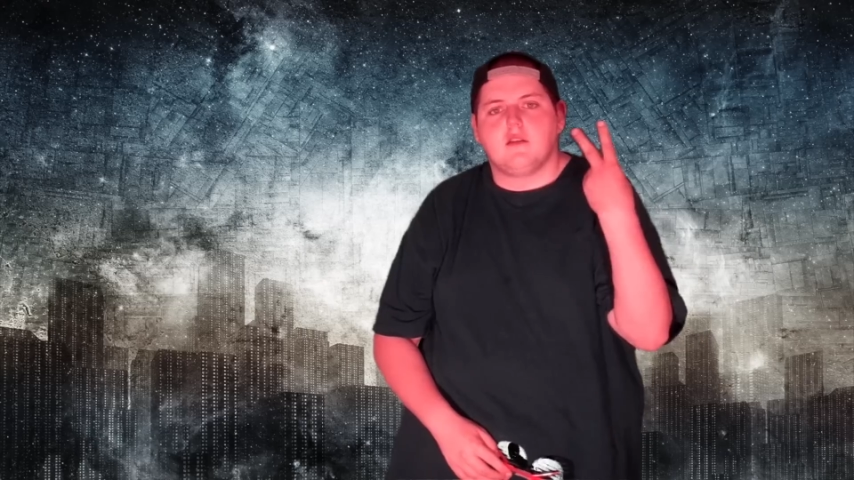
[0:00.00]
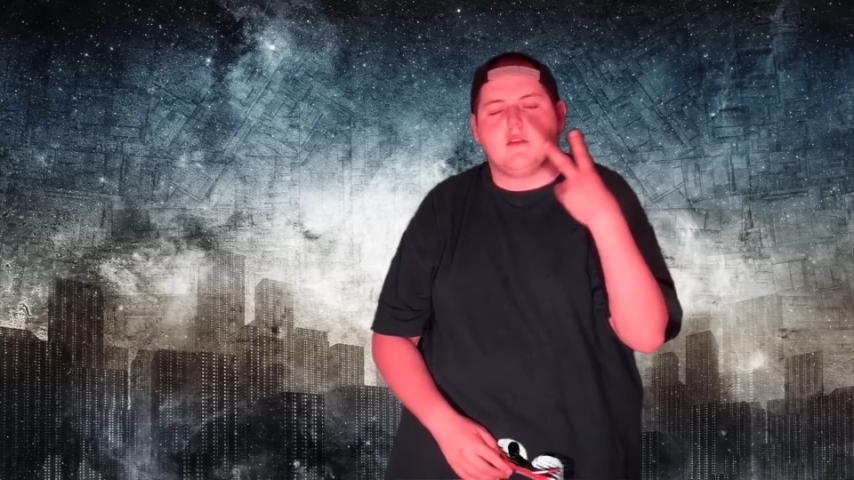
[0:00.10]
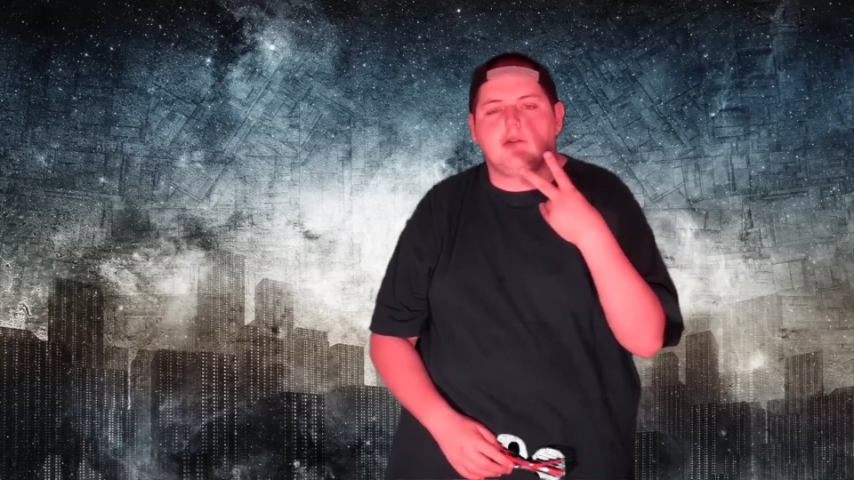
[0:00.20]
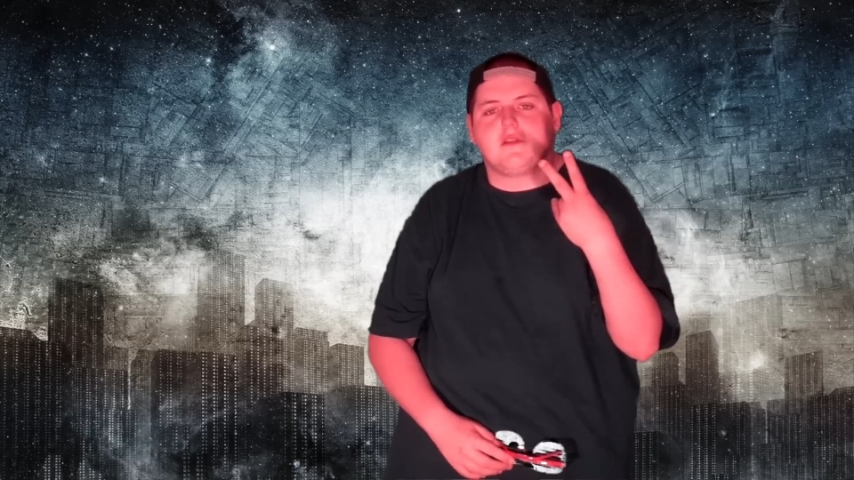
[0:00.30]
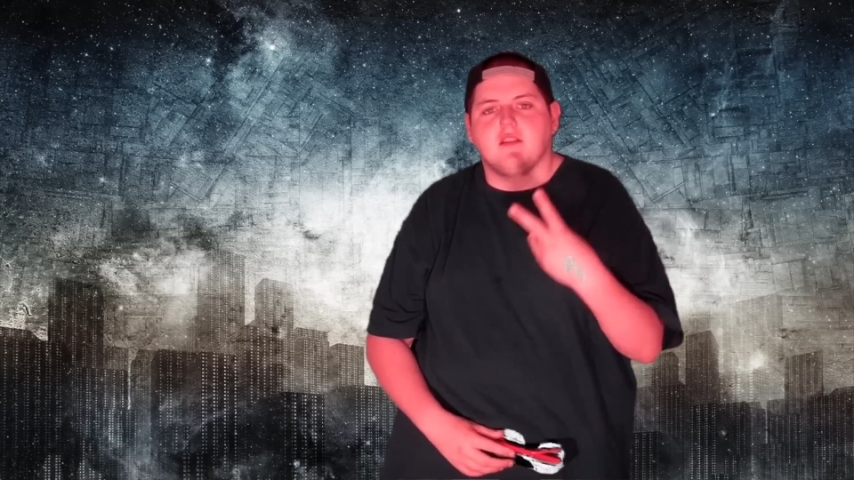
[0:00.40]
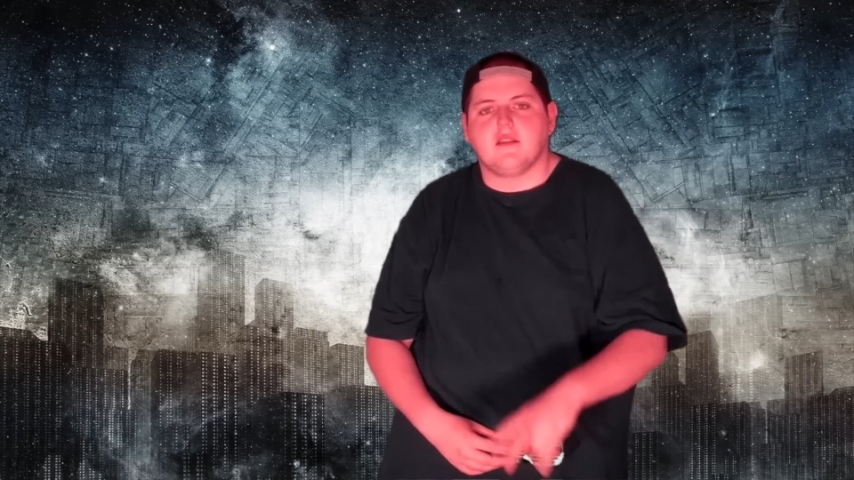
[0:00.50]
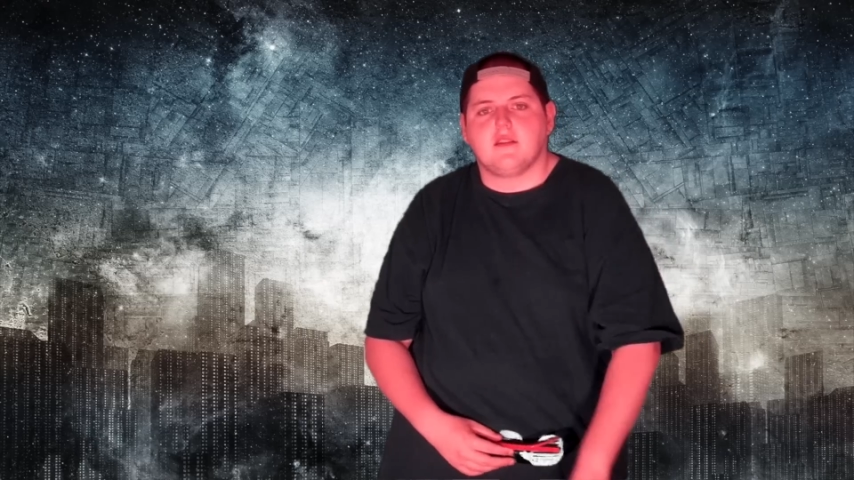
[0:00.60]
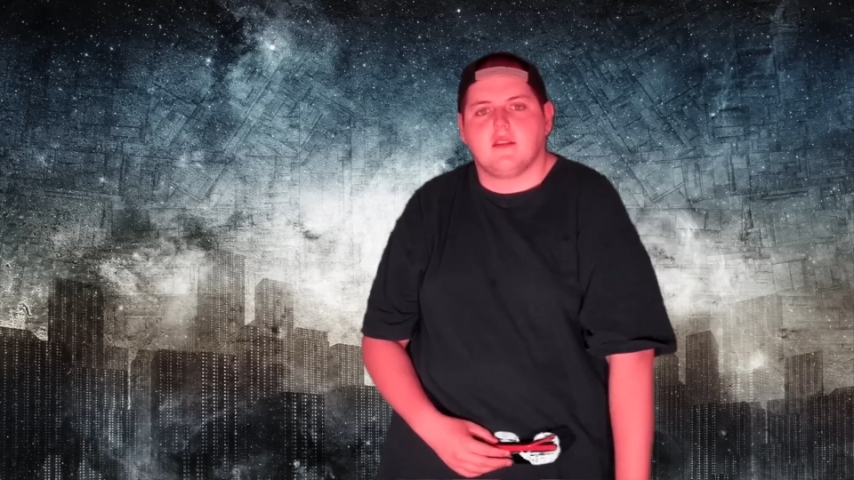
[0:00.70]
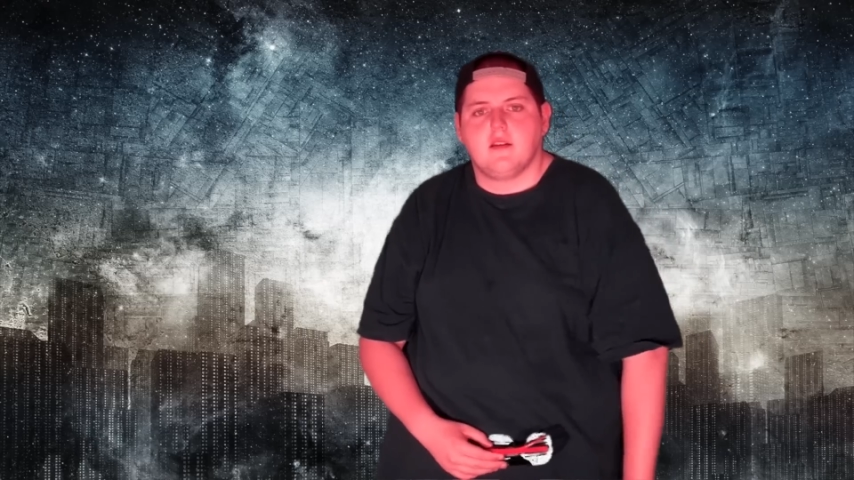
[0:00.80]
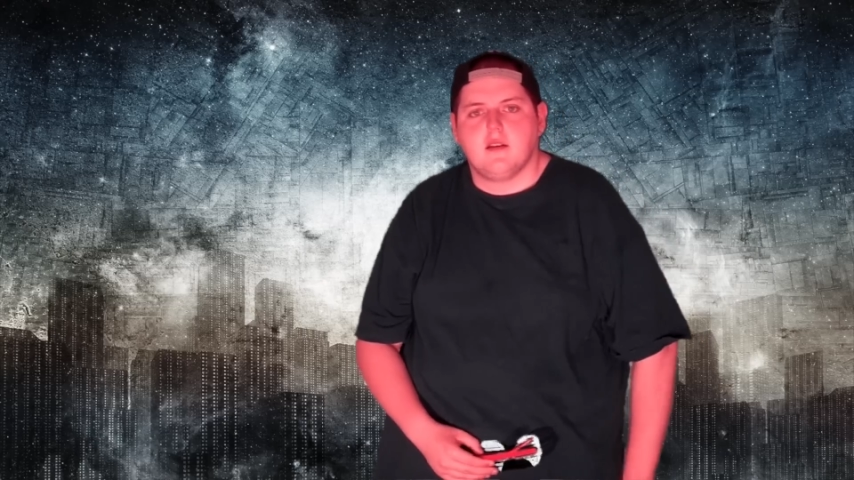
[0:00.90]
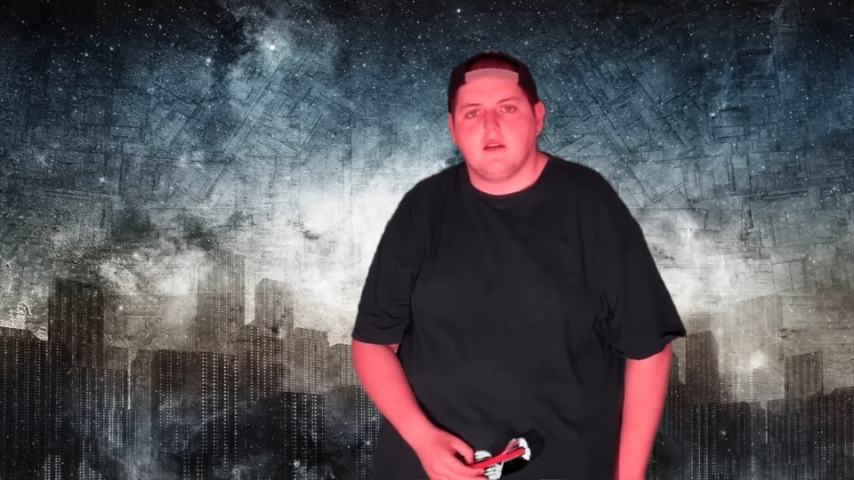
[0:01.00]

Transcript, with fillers: Deuces.